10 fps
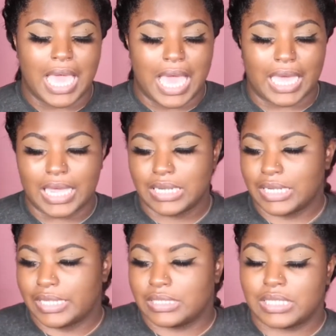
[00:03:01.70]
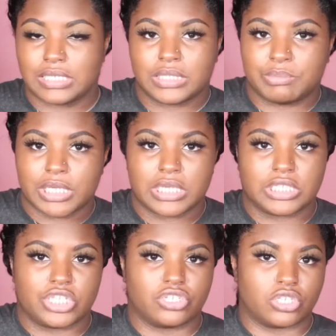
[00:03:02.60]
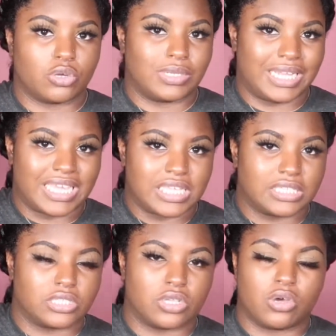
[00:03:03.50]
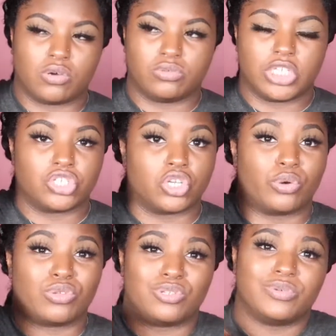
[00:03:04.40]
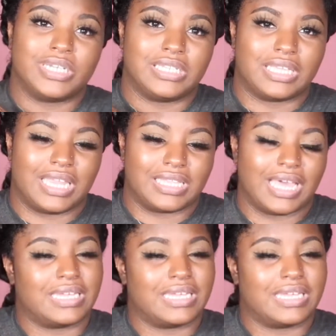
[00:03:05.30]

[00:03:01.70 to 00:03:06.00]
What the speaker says: I kind of like this because there's no lace, so there's no glue or anything like that.